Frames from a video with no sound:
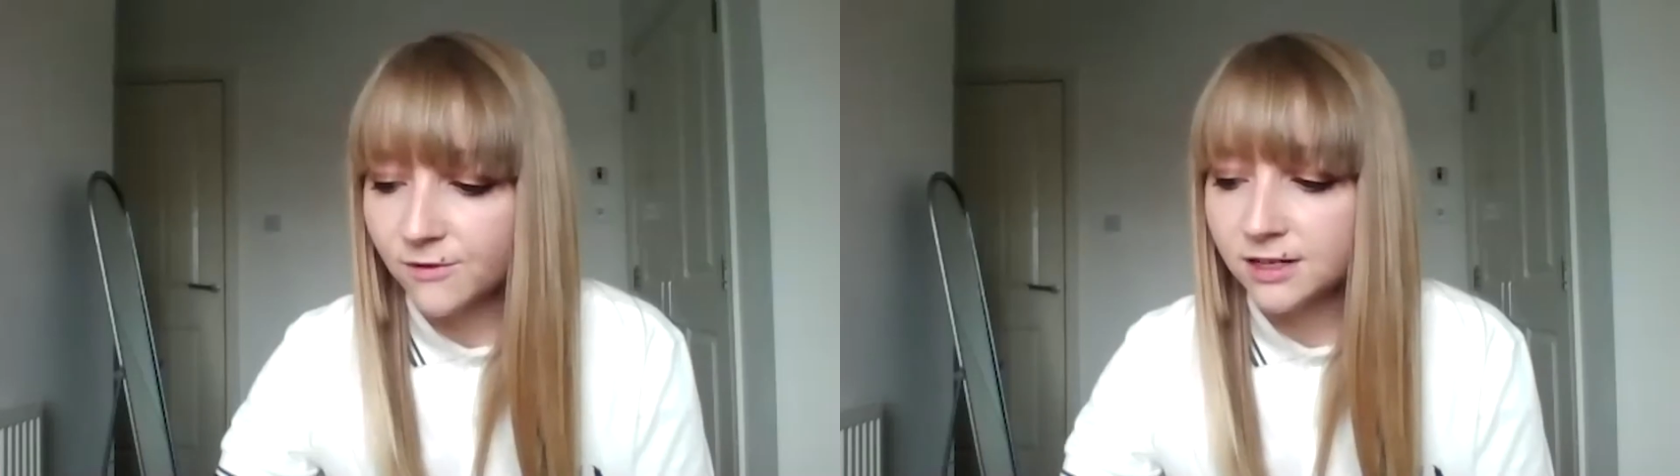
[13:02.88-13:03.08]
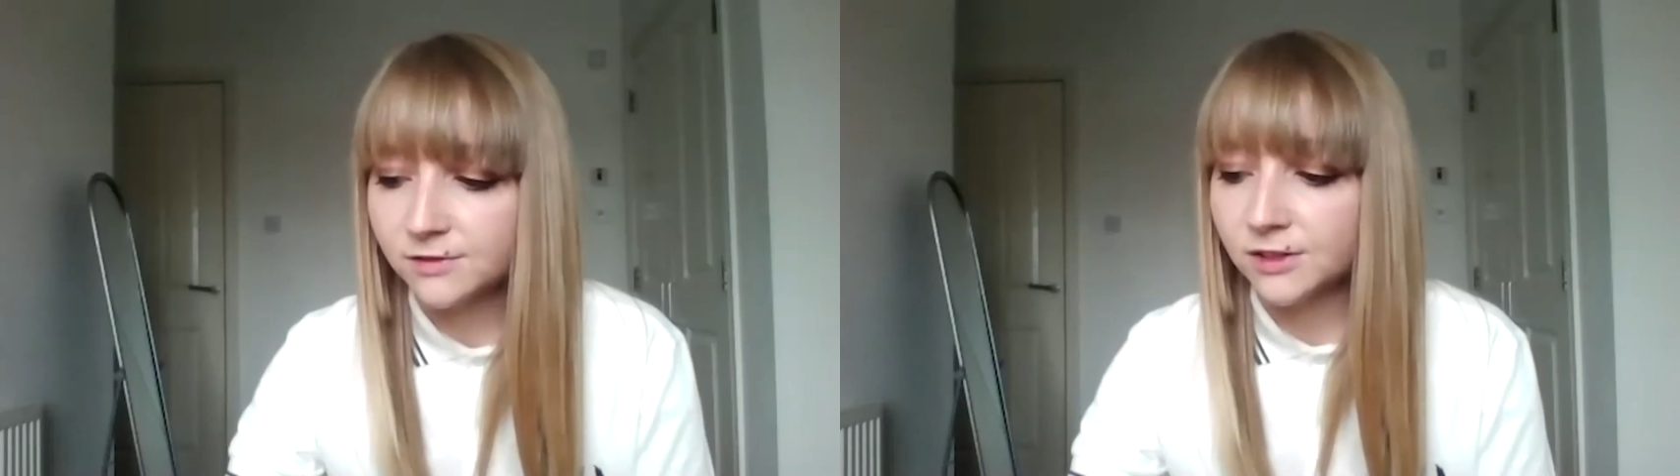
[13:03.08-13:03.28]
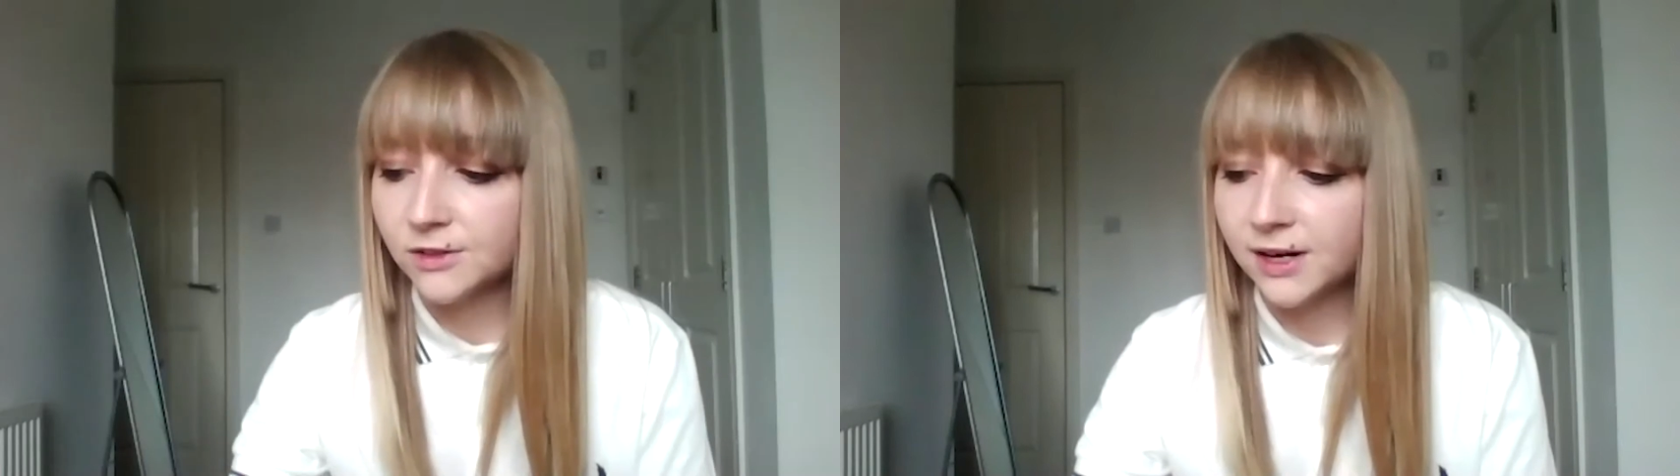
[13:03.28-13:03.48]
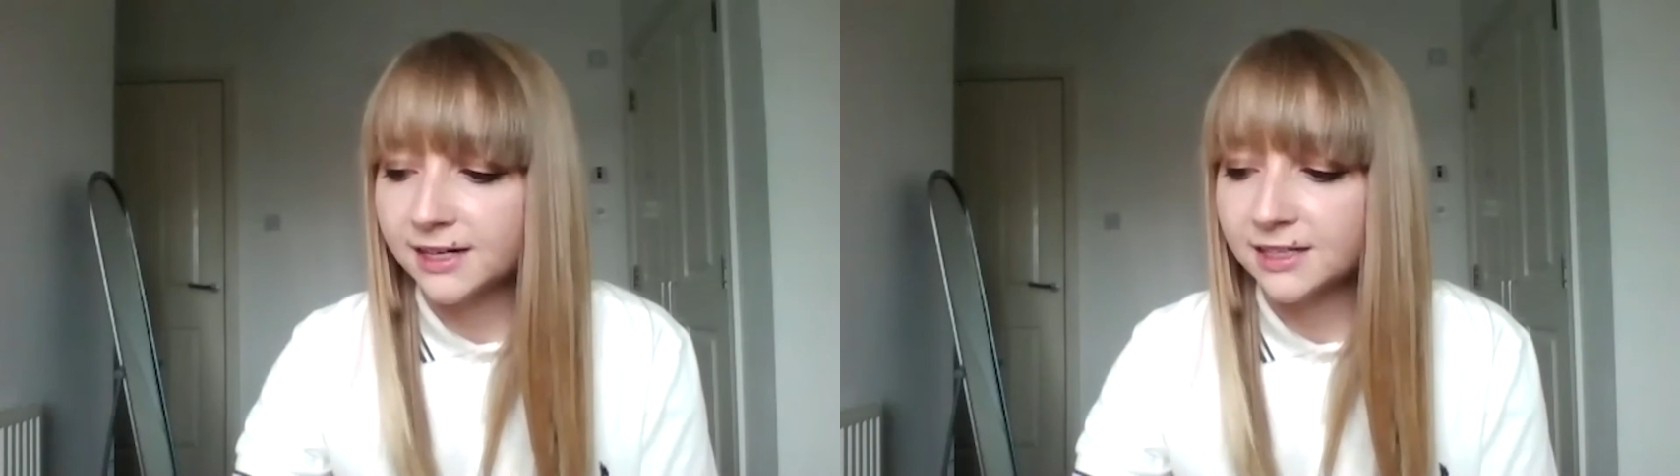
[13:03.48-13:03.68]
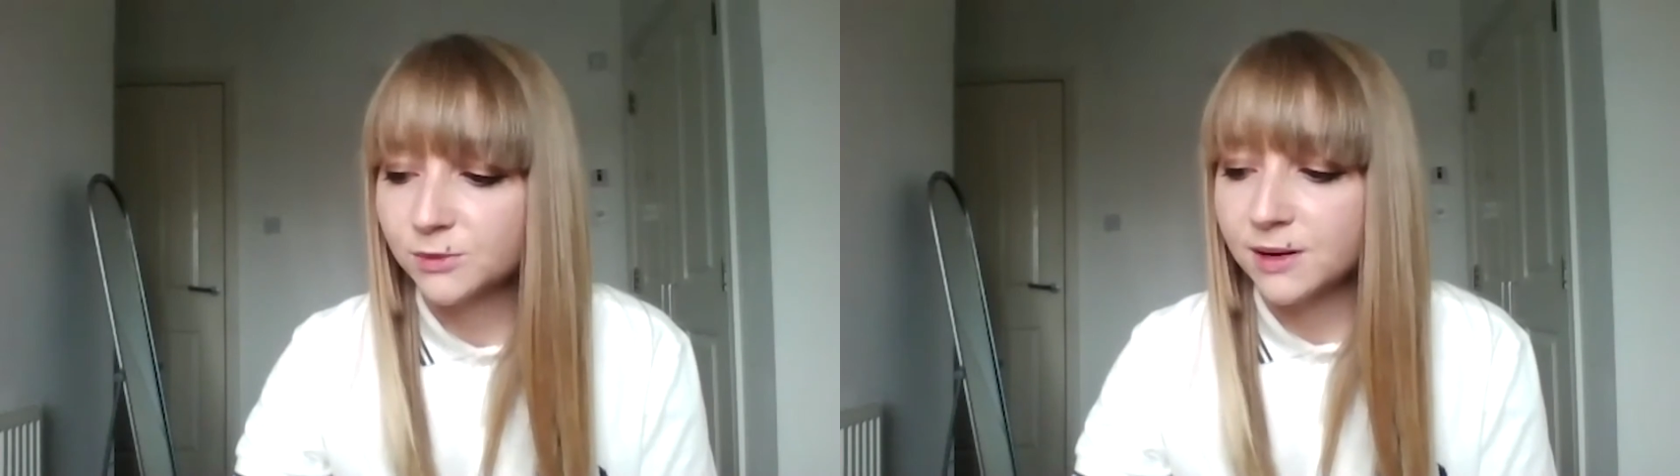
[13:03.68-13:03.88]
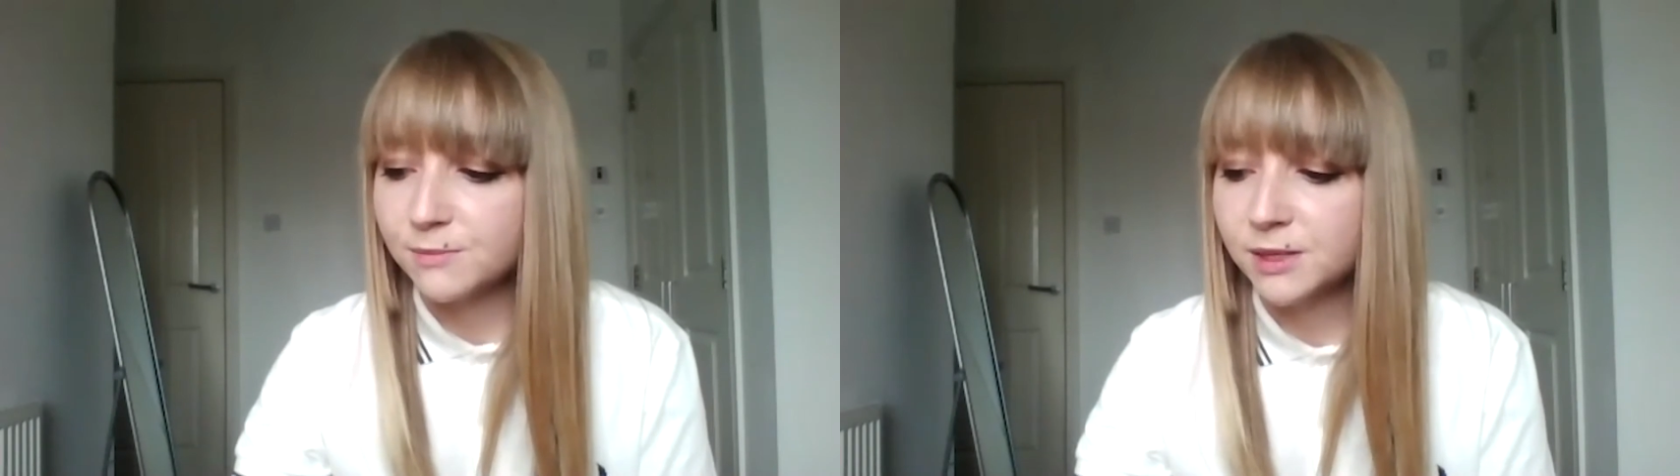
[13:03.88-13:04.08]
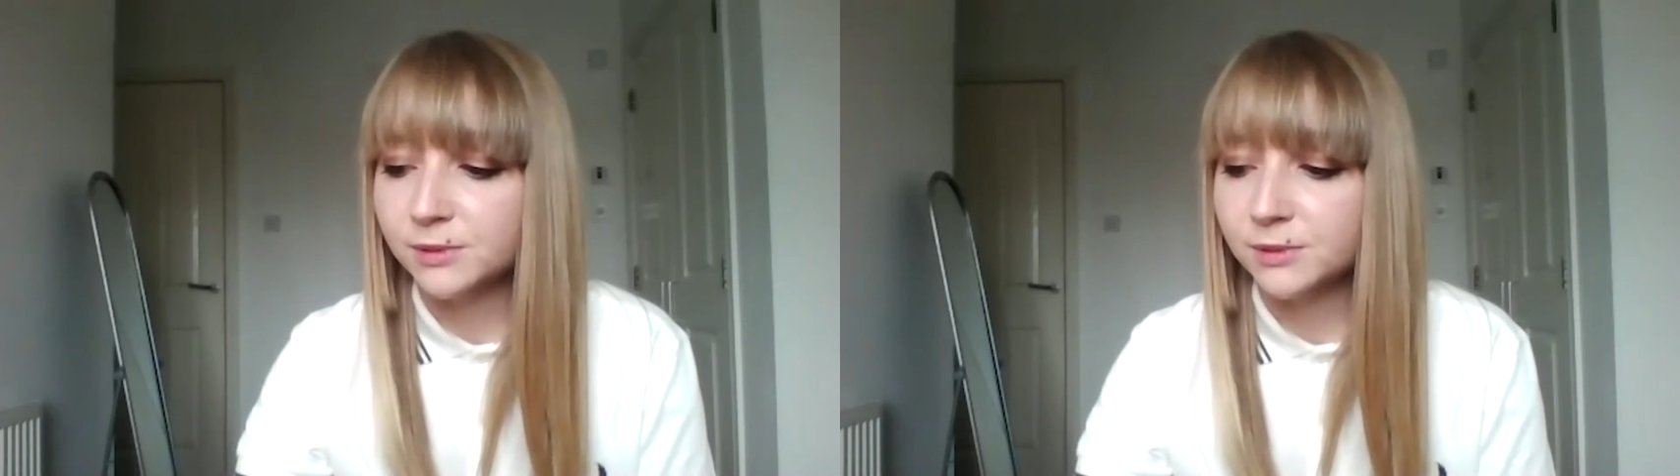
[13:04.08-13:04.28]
rid of your rights when people